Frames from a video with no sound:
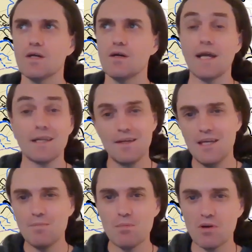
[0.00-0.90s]
I can
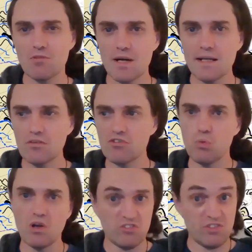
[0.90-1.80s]
keep them on rails
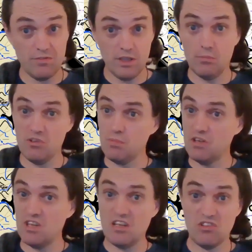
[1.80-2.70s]
whilst giving them as
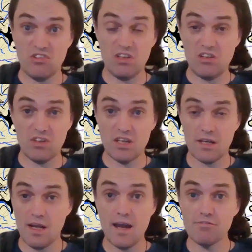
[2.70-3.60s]
much agency as they can
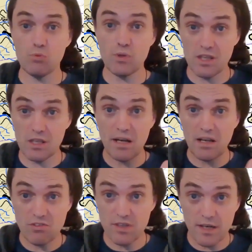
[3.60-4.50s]
have within the
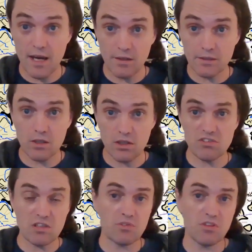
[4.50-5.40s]
bounds of their character
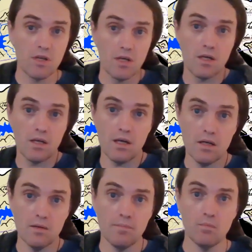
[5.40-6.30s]
concepts.
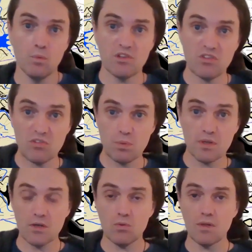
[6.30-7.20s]
Which is
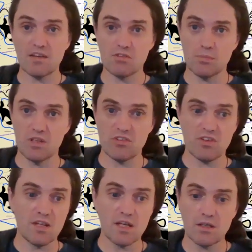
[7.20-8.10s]
pretty cool, actually, because
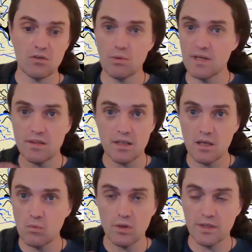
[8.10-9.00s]
then they can do anything they
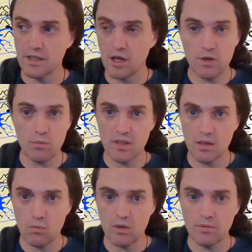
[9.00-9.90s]
want and go anywhere they
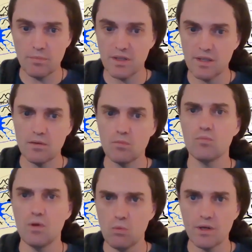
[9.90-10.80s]
want, but they're
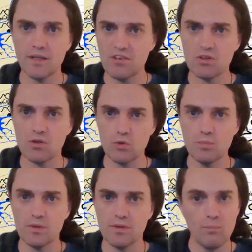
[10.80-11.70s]
working as a group
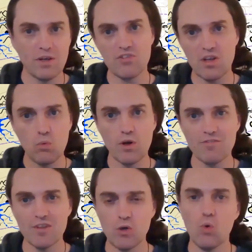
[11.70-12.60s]
because they work
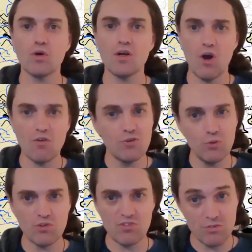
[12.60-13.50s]
for the Order of the
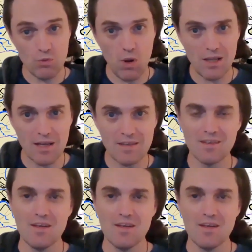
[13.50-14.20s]
Daughters of Twilight.